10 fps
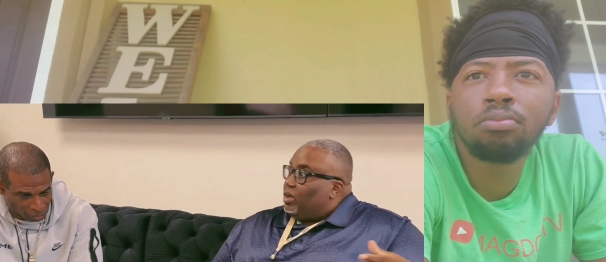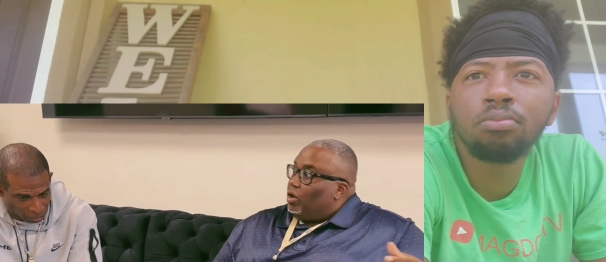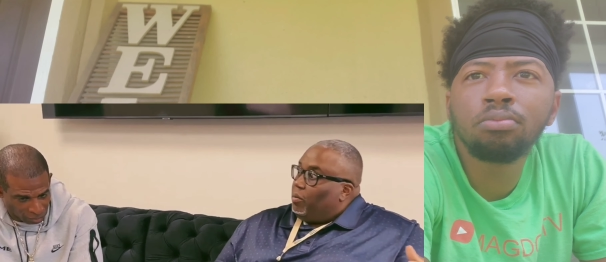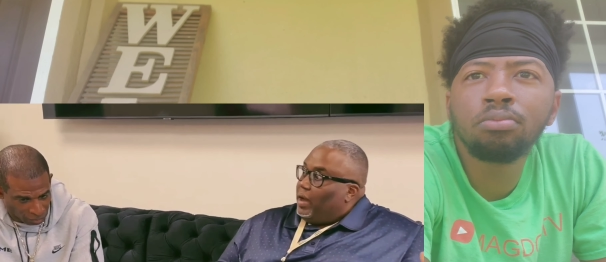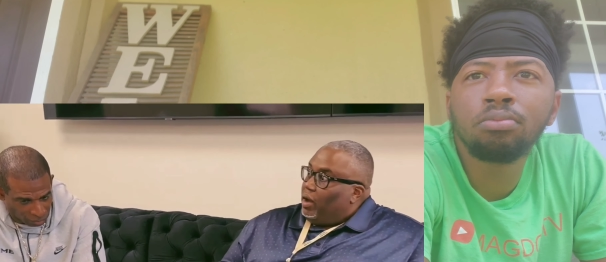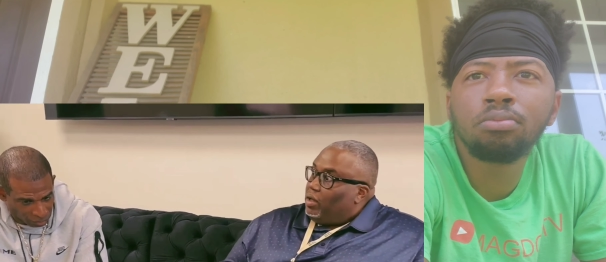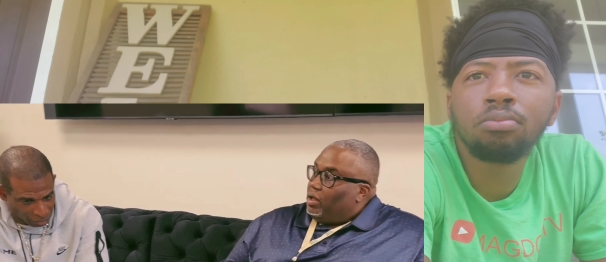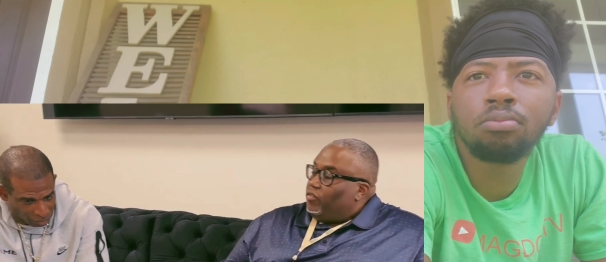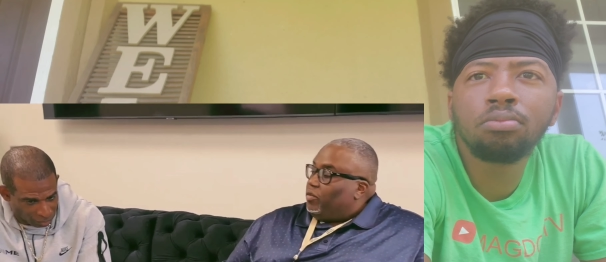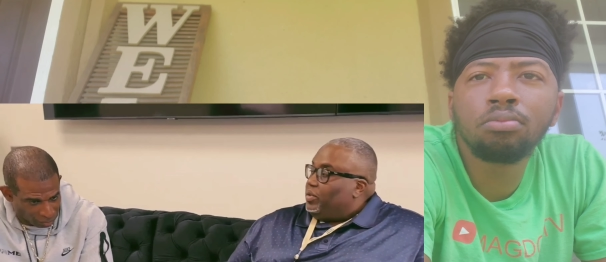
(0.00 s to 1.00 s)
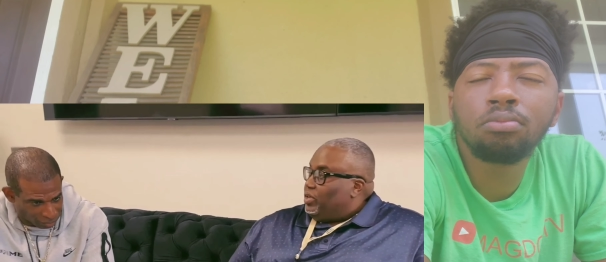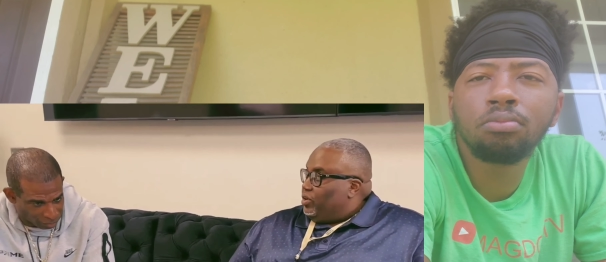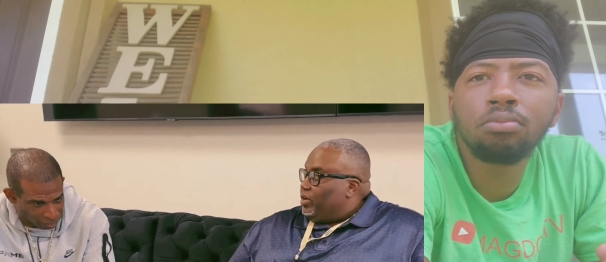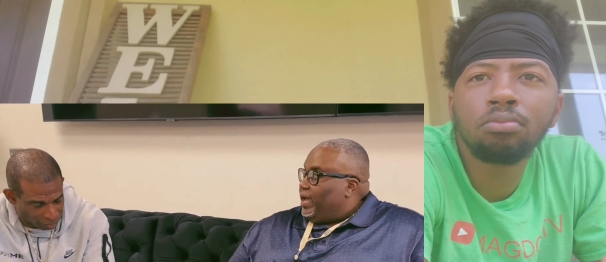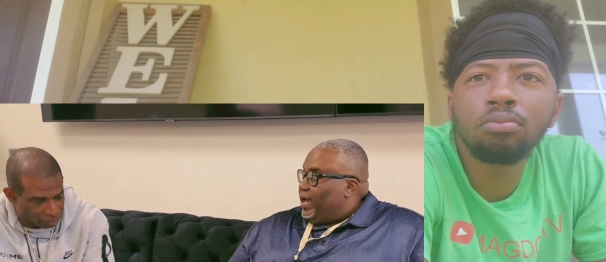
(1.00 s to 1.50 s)
Speaker 1: Let's talk about from
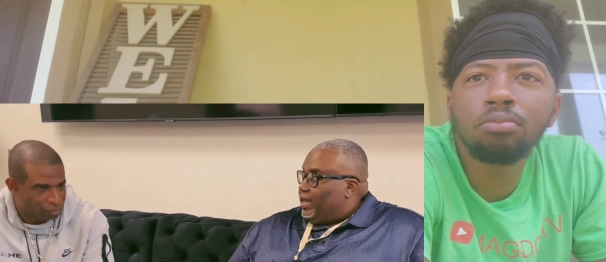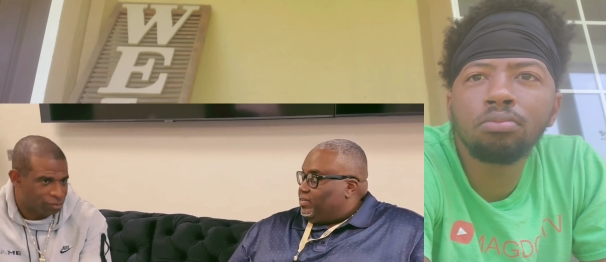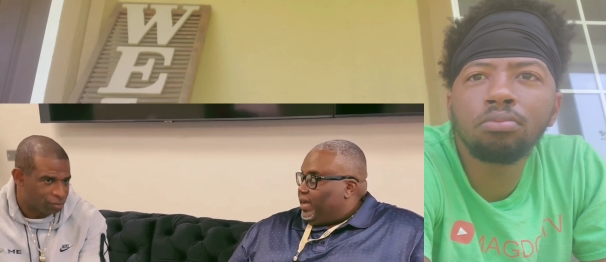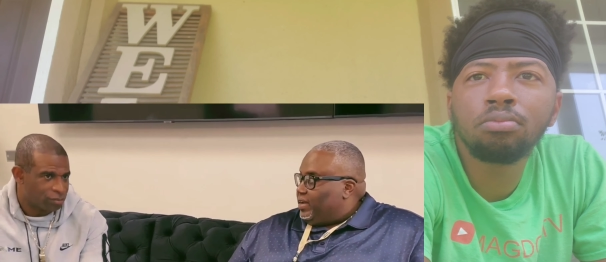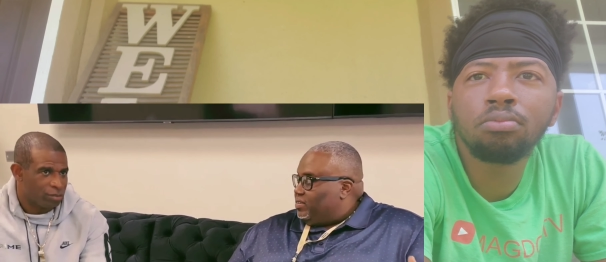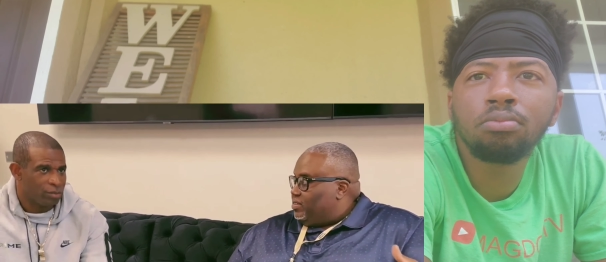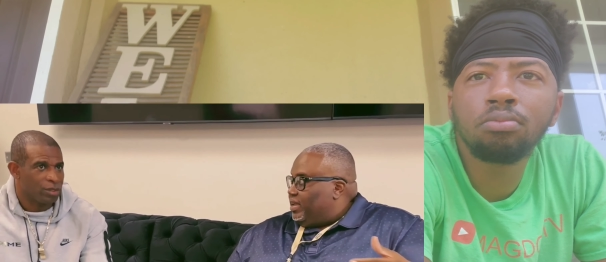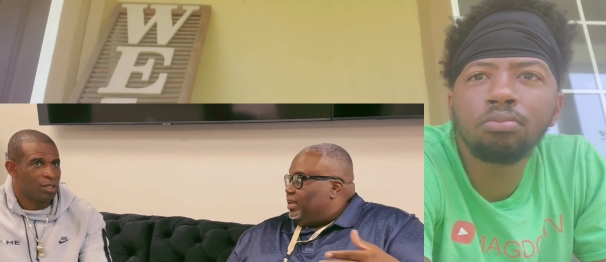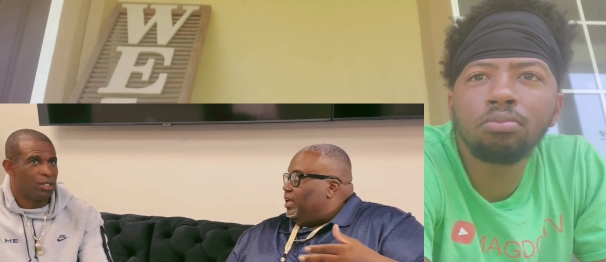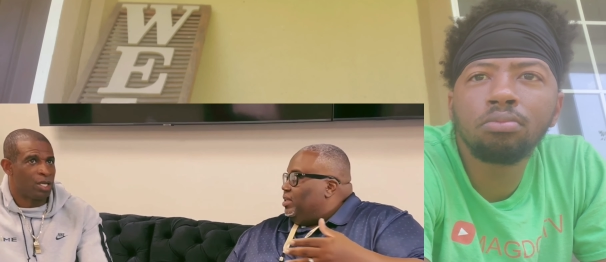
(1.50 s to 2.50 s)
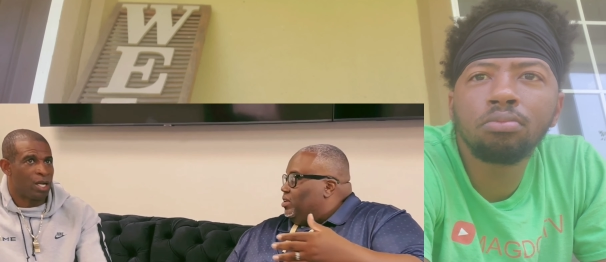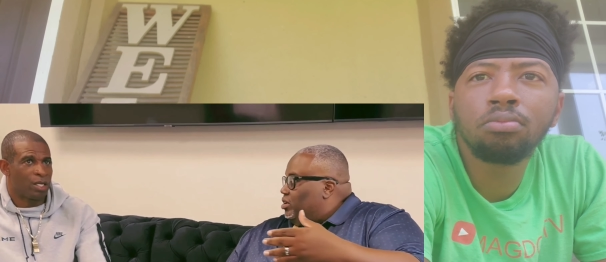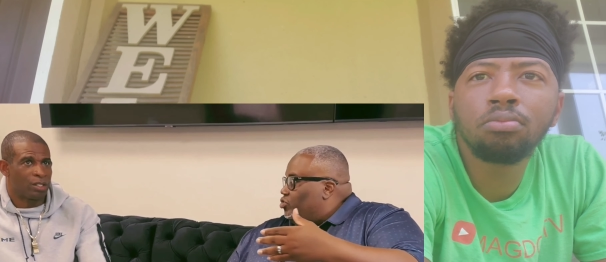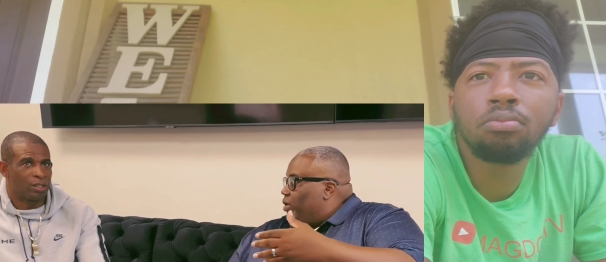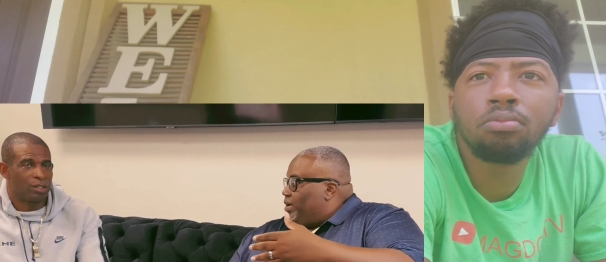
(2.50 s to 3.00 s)
the year he had at Jackson State
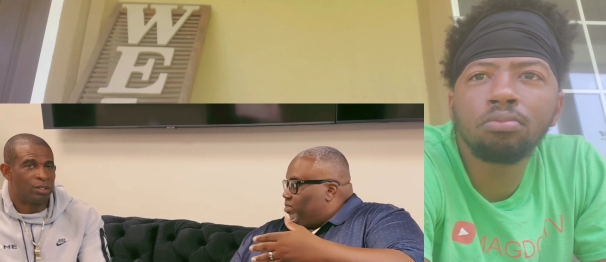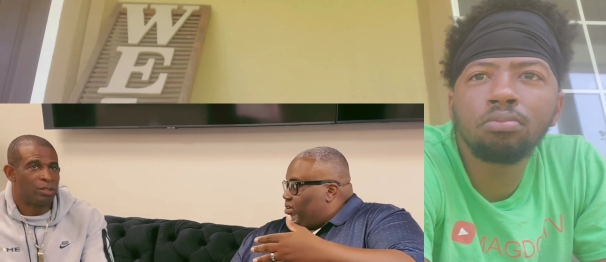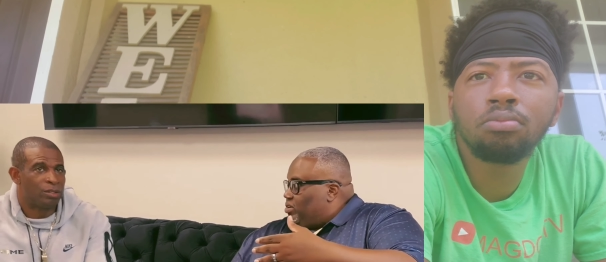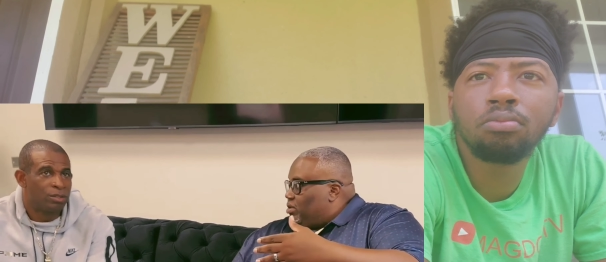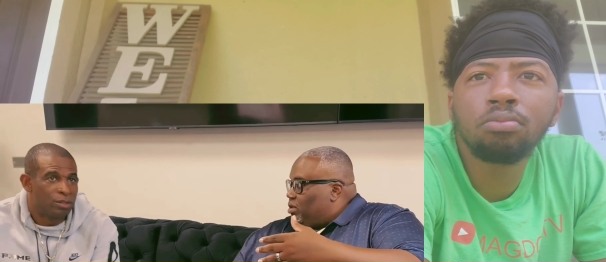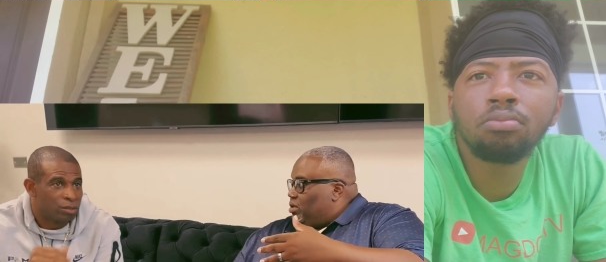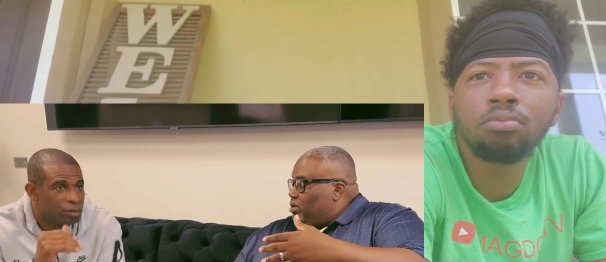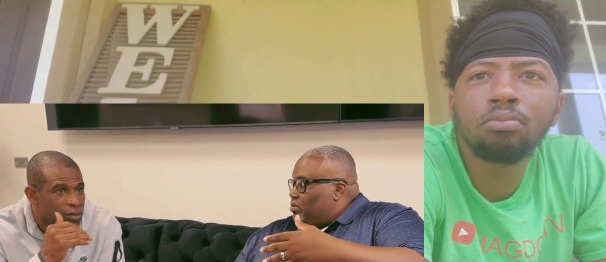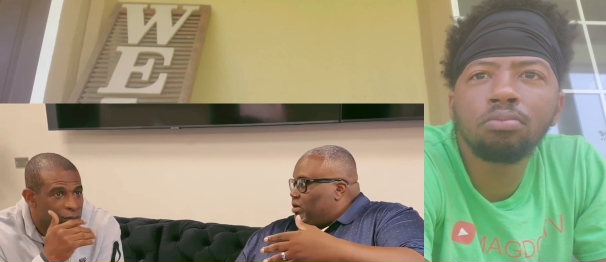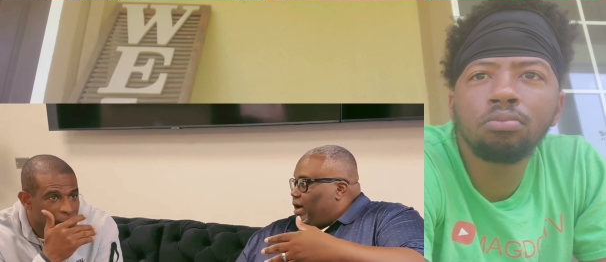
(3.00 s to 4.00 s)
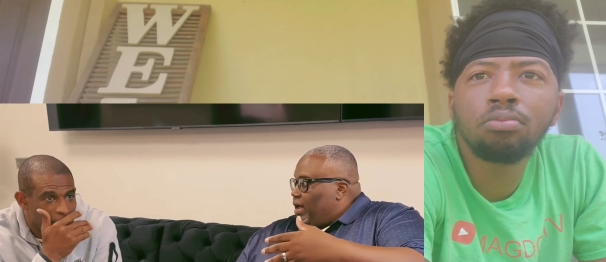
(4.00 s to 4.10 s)
into yeah. the transition to